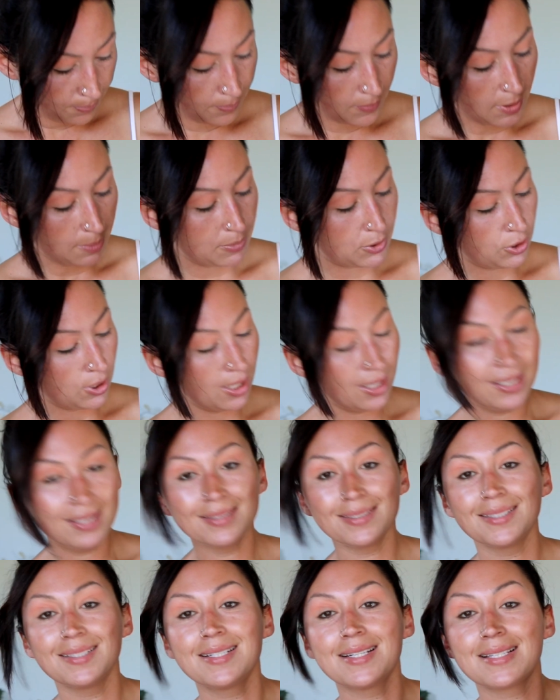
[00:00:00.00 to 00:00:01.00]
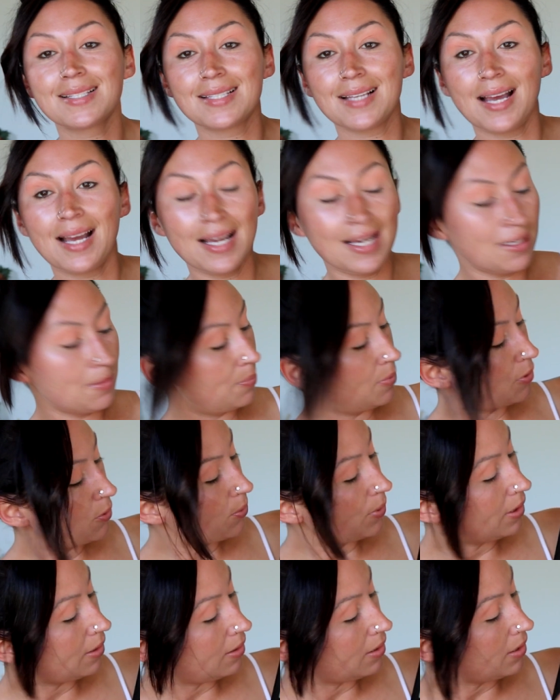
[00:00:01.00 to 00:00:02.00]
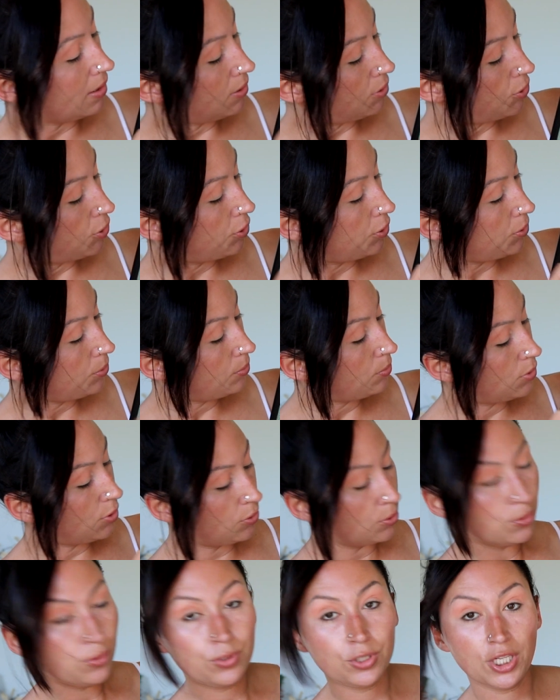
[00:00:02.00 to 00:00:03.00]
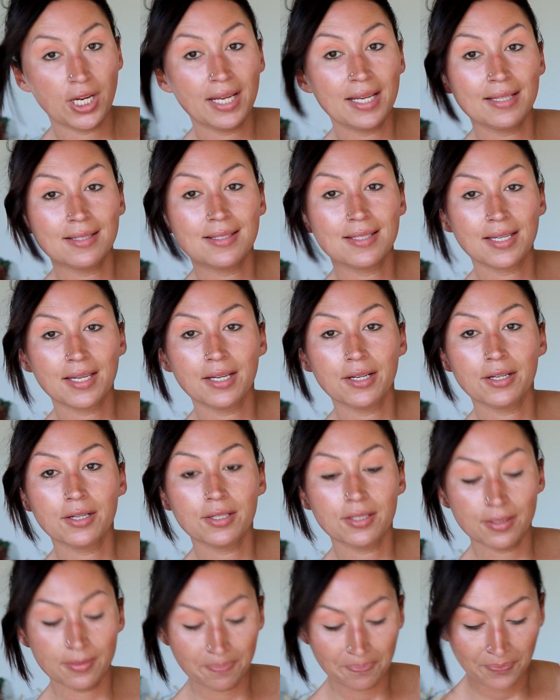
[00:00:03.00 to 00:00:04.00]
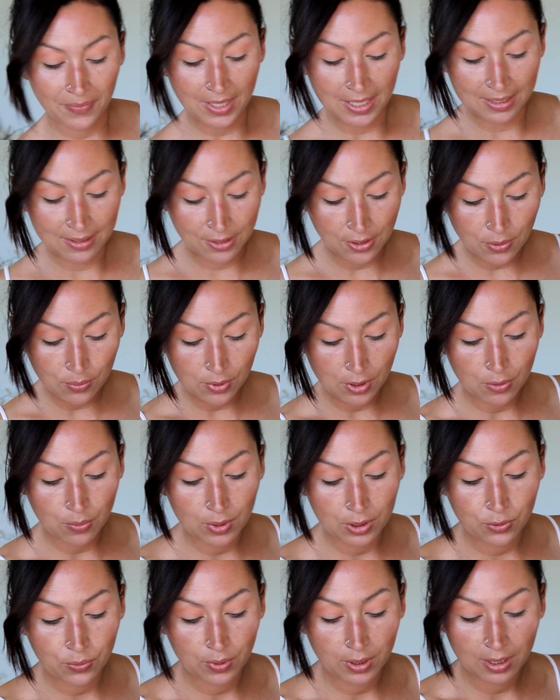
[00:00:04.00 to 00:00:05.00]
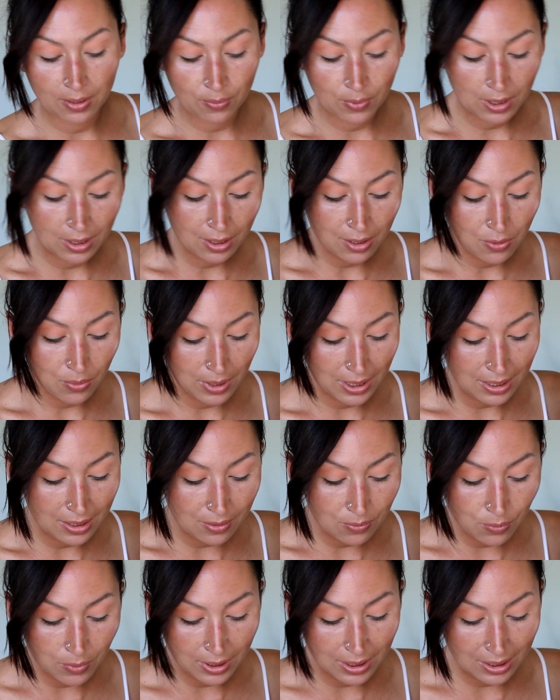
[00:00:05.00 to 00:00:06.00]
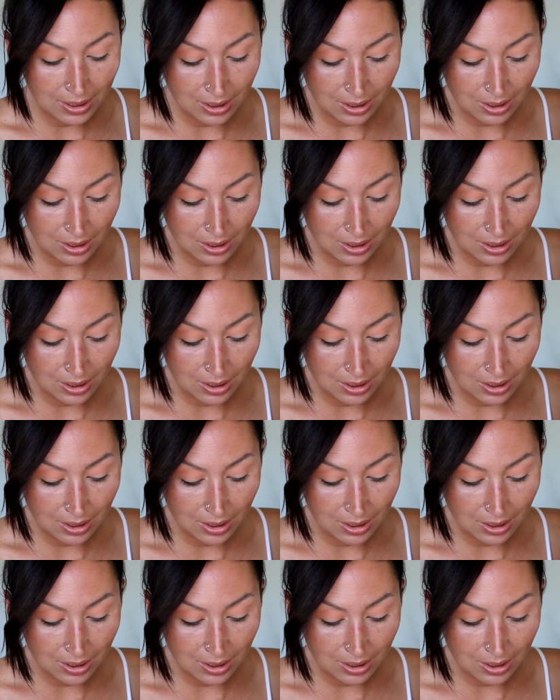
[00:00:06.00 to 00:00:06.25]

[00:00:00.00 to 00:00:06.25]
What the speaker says: I'm trying to decide between these 2 shades here. I don't know which one I want to go in with.